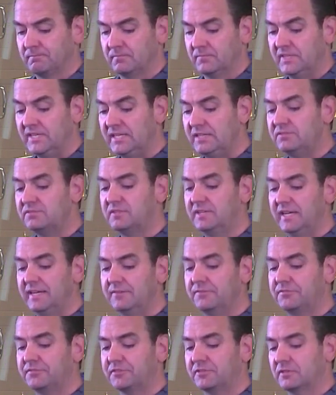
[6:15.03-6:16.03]
These
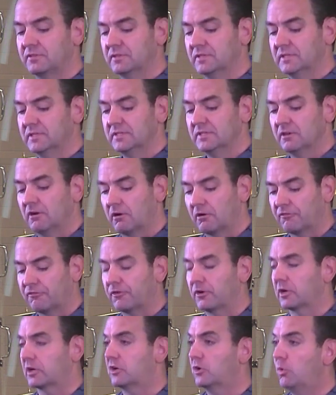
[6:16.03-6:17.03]
gifts are
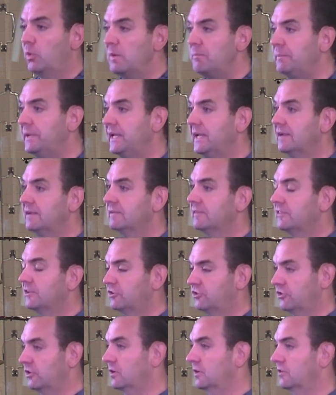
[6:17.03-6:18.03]
for equipping the
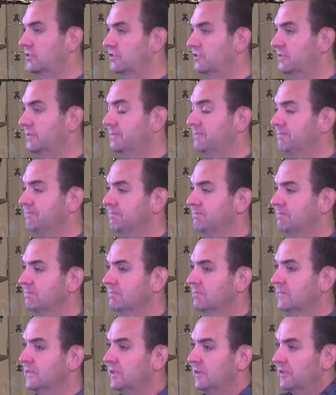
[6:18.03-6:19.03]
church.
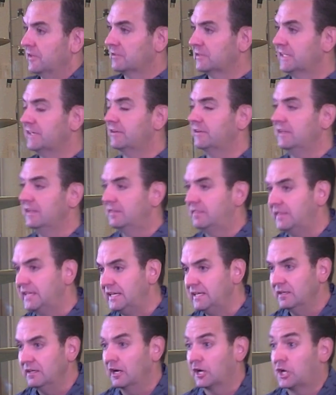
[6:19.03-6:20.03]
They're literally
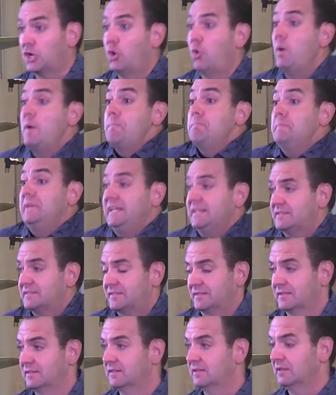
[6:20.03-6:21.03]
the
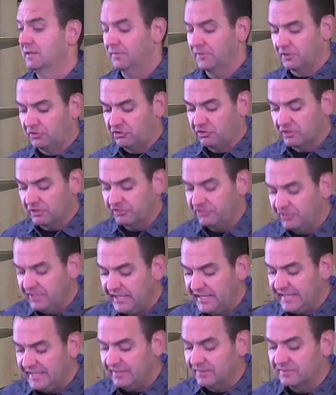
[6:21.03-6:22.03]
equipment the church
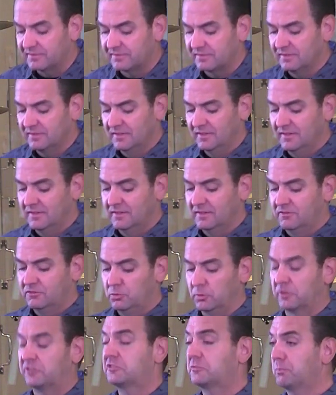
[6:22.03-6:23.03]
needs
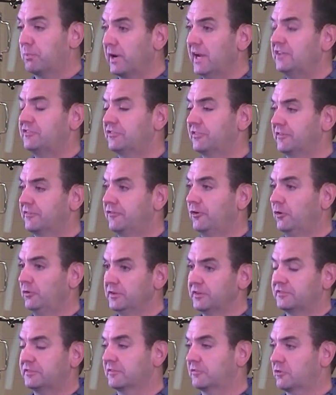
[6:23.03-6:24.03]
to express the
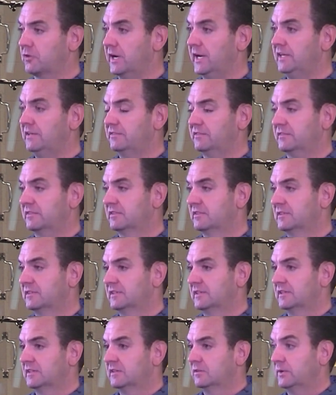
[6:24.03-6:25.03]
fullness of Christ.
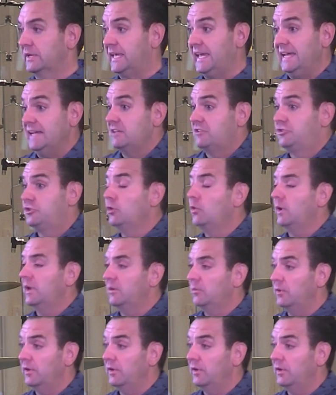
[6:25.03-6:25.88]
We can't do it